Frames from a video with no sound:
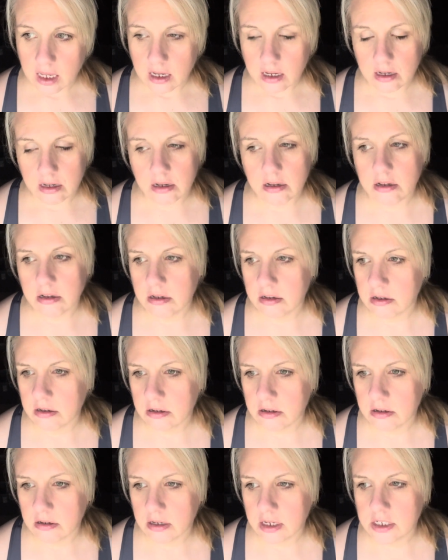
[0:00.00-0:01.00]
Oh,
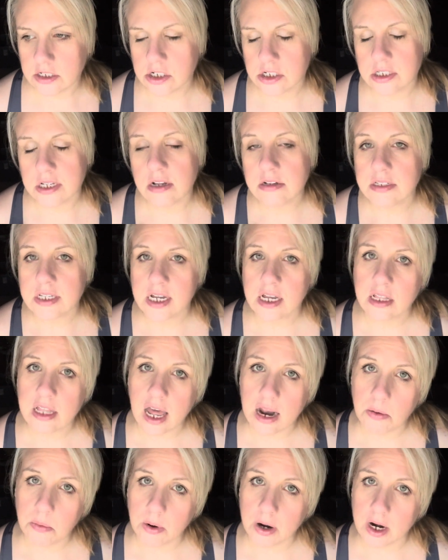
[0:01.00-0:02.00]
it just sounds like a
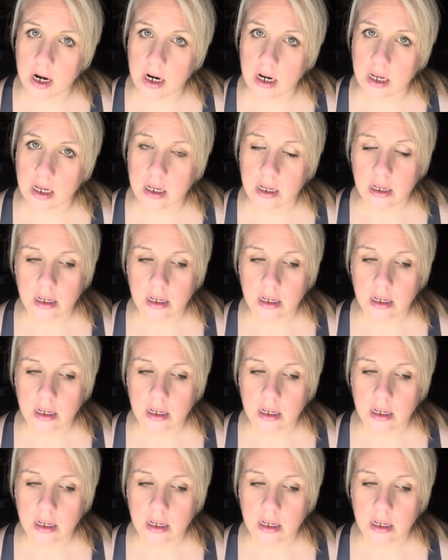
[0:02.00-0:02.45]
lot of work.